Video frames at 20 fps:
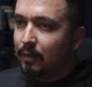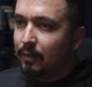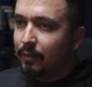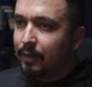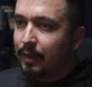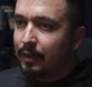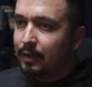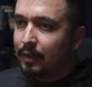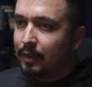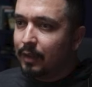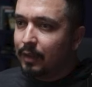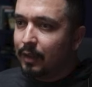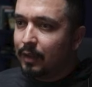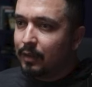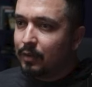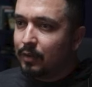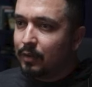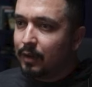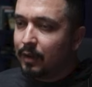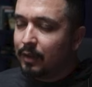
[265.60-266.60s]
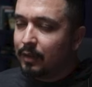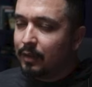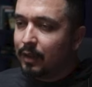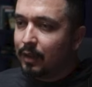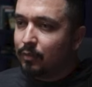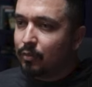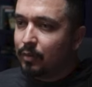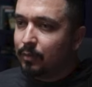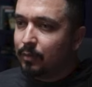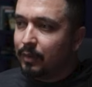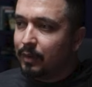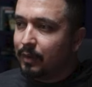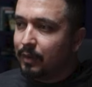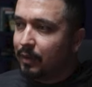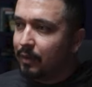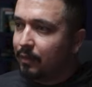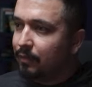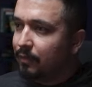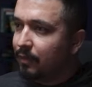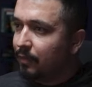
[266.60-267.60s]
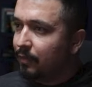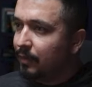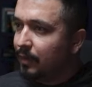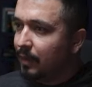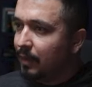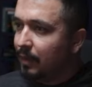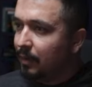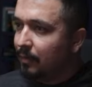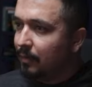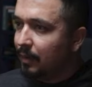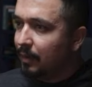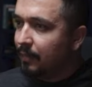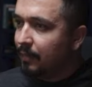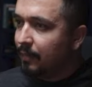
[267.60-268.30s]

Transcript: indicator, and that would be the 50 EMA.